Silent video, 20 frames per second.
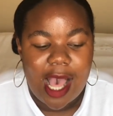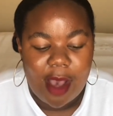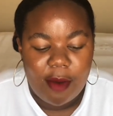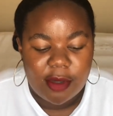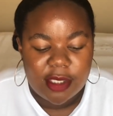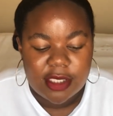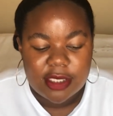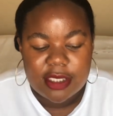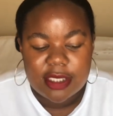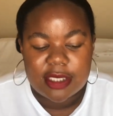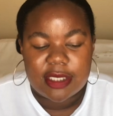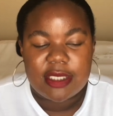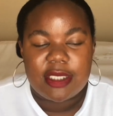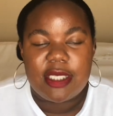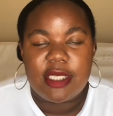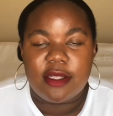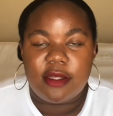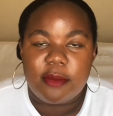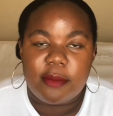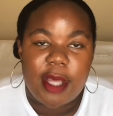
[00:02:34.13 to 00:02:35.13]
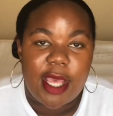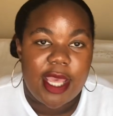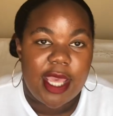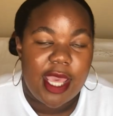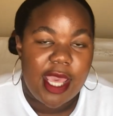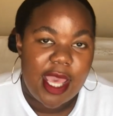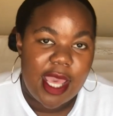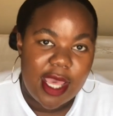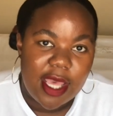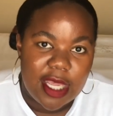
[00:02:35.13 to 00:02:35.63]
I wanted to seal my
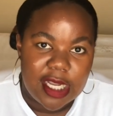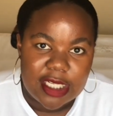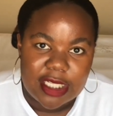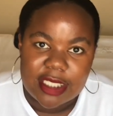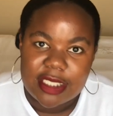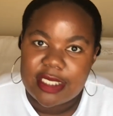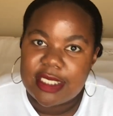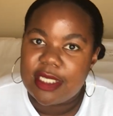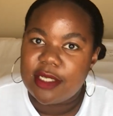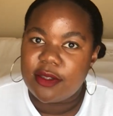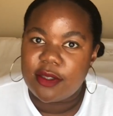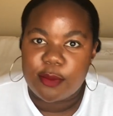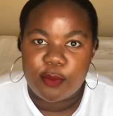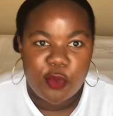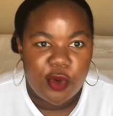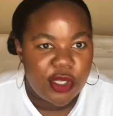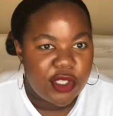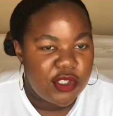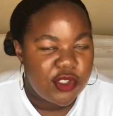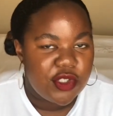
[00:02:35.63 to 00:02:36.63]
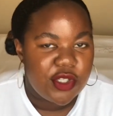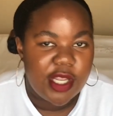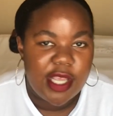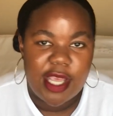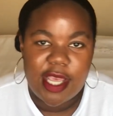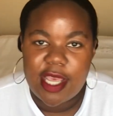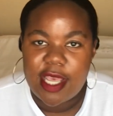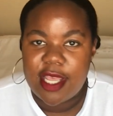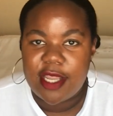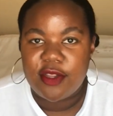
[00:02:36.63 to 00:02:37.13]
hair in, like seal the moisture
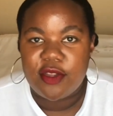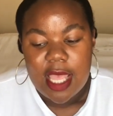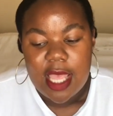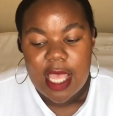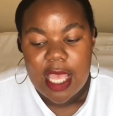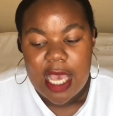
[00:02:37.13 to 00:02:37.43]
in.